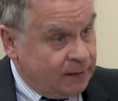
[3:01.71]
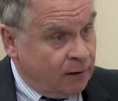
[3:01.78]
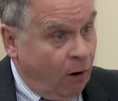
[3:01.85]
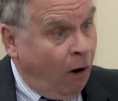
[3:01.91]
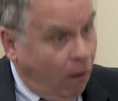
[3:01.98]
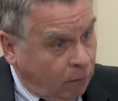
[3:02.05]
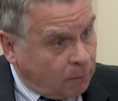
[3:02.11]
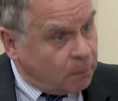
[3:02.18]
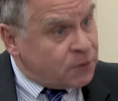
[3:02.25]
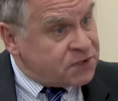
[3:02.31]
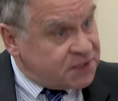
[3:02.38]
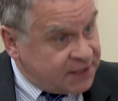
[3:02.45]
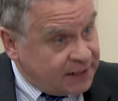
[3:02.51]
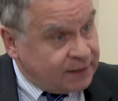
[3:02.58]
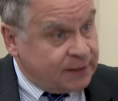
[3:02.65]
the horrible
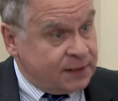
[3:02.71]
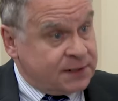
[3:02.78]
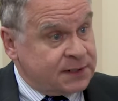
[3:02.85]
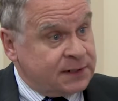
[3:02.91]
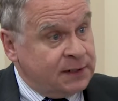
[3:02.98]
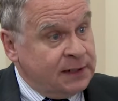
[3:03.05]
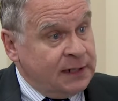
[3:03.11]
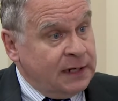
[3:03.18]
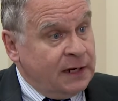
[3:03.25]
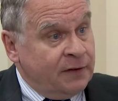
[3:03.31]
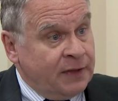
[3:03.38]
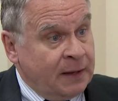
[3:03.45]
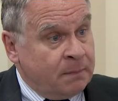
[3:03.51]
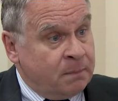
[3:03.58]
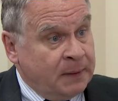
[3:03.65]
sickness
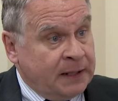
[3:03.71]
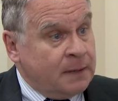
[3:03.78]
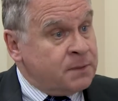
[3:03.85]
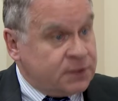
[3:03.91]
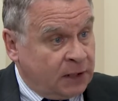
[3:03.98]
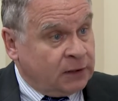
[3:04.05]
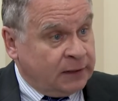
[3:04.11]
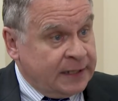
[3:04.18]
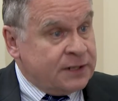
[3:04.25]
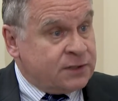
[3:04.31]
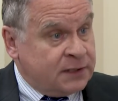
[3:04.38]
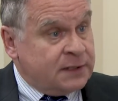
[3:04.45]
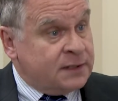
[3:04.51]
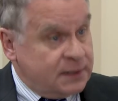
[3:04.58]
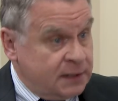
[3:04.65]
that becomes
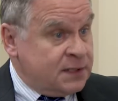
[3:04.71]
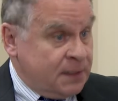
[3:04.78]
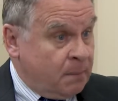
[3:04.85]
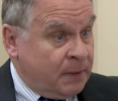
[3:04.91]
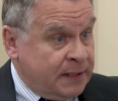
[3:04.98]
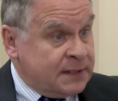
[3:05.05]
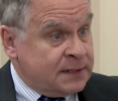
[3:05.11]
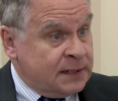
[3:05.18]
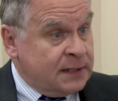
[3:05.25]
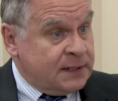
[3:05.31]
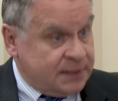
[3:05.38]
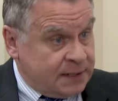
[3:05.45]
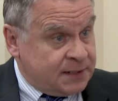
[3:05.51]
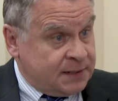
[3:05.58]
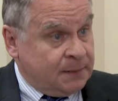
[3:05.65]
unleashed in somebody's
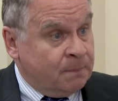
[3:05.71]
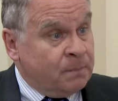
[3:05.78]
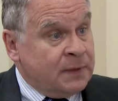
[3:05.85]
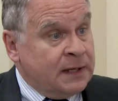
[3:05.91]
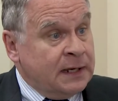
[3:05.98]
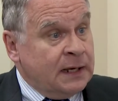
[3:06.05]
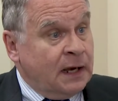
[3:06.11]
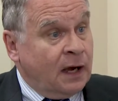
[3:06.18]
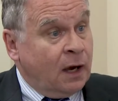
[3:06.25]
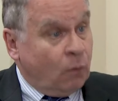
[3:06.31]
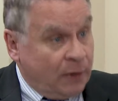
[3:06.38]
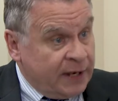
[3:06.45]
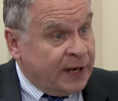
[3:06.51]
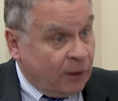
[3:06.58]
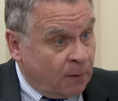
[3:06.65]
system uh,
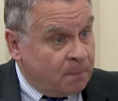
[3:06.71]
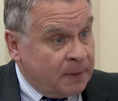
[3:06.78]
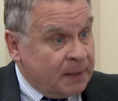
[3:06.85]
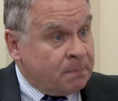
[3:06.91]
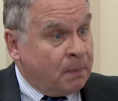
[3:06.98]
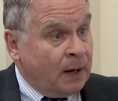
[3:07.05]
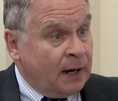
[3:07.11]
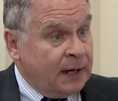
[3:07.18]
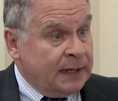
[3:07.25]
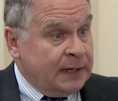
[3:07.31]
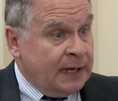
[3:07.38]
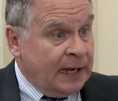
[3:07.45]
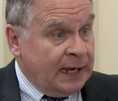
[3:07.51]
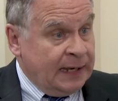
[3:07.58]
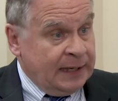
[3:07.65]
when they are bit by
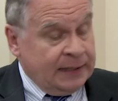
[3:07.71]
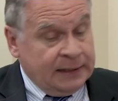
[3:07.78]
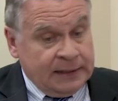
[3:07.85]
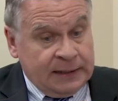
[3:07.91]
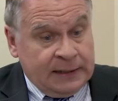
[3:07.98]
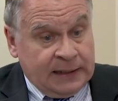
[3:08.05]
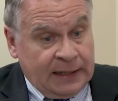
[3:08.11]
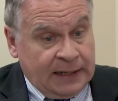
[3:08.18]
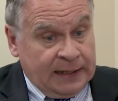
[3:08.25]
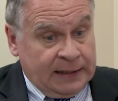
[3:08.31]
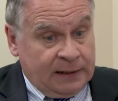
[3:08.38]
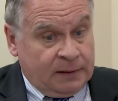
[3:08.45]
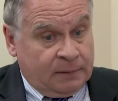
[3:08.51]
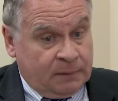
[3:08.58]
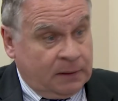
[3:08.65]
a, a,
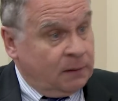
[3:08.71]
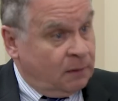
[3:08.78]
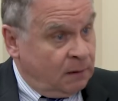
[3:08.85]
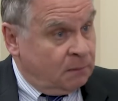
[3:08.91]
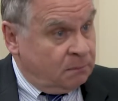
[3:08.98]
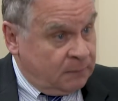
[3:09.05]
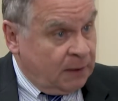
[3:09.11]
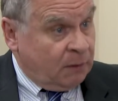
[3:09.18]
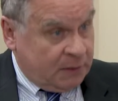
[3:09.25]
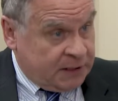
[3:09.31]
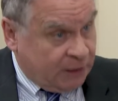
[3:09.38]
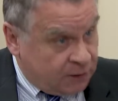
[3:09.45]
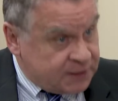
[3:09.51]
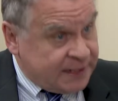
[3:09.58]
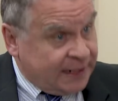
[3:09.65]
a, uh, a, you know a
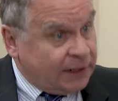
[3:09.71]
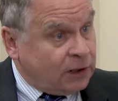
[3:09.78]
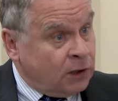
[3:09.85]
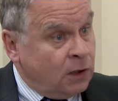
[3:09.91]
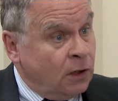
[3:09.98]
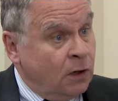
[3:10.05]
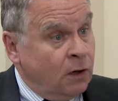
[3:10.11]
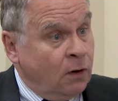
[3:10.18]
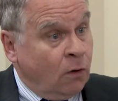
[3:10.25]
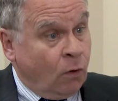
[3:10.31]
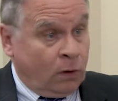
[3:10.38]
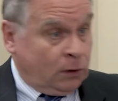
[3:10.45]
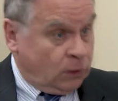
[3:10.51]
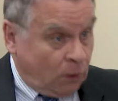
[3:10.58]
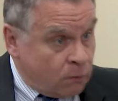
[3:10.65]
deer tick
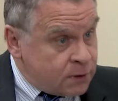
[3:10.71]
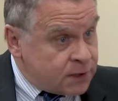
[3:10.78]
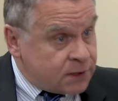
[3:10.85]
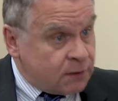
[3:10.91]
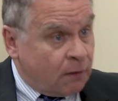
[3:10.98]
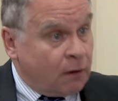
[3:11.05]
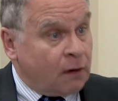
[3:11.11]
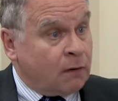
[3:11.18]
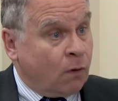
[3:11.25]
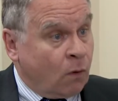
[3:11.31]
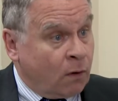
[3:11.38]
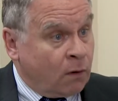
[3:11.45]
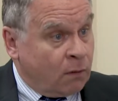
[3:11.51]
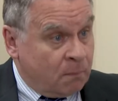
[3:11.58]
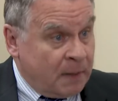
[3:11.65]
or a lone star
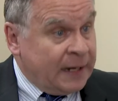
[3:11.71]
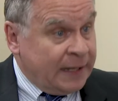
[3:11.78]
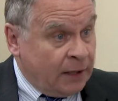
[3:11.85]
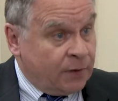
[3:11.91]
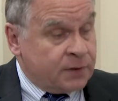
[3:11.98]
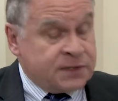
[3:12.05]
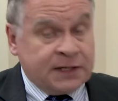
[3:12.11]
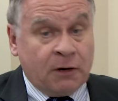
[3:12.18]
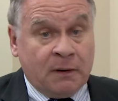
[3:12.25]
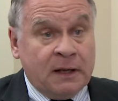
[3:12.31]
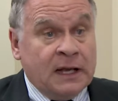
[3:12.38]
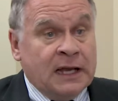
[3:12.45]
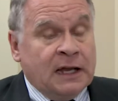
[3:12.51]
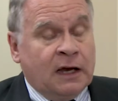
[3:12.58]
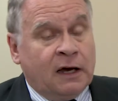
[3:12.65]
or many others. You know,
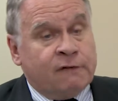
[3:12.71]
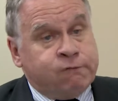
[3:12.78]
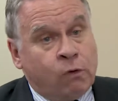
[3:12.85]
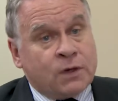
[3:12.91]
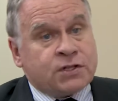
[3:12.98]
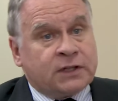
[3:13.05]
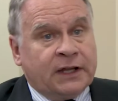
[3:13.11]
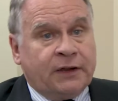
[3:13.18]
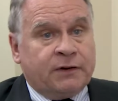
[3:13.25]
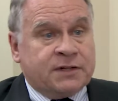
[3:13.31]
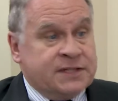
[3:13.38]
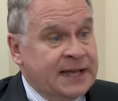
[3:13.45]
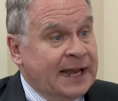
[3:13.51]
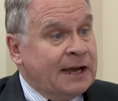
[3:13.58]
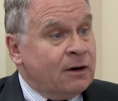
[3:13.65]
unfortunately,
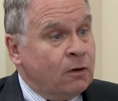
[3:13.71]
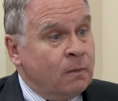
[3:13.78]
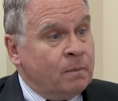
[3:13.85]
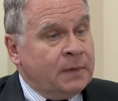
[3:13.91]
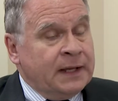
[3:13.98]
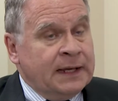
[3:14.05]
there's now